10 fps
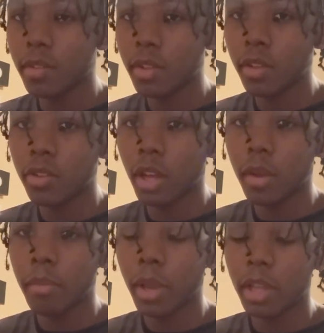senior that
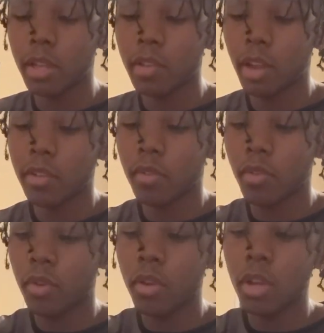I'm making these letters
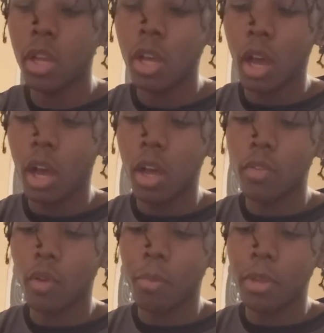for.
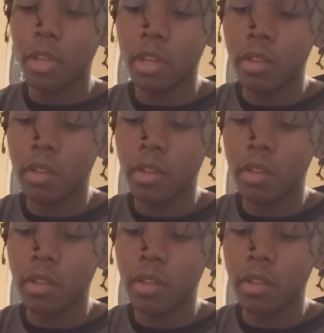So I'm gonna need